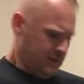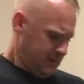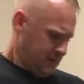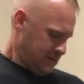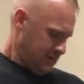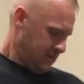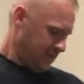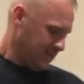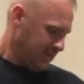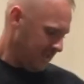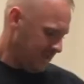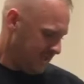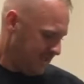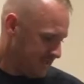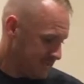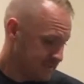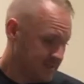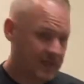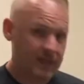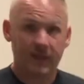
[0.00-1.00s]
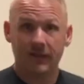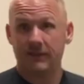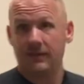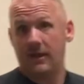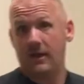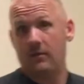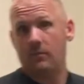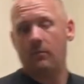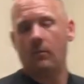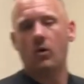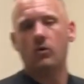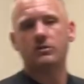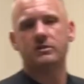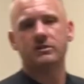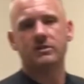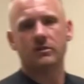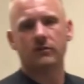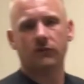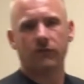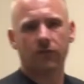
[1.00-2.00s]
the key is getting that
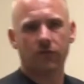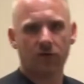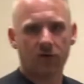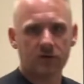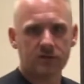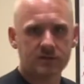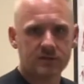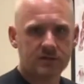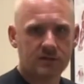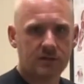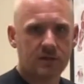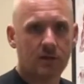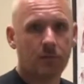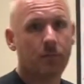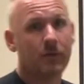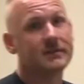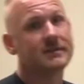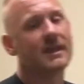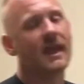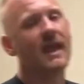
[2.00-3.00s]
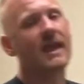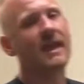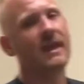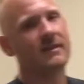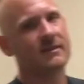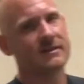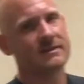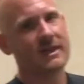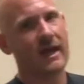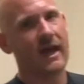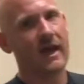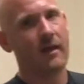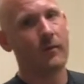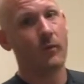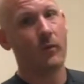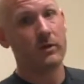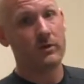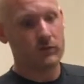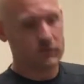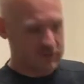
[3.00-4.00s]
motion first, but taking the time
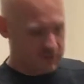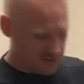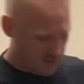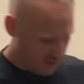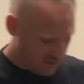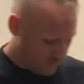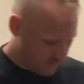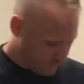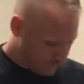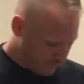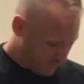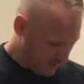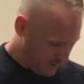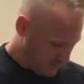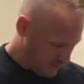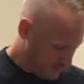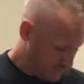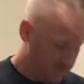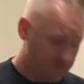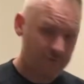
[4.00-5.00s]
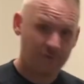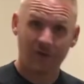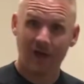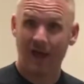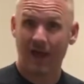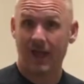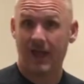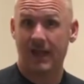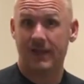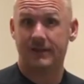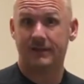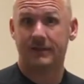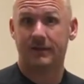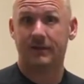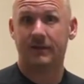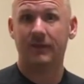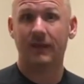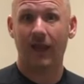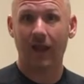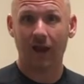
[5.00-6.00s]
when you start to find
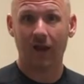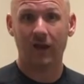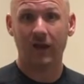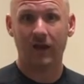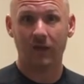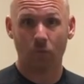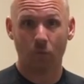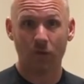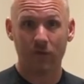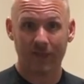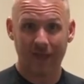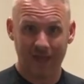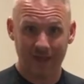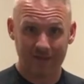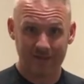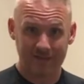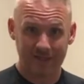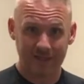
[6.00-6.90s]
the area where that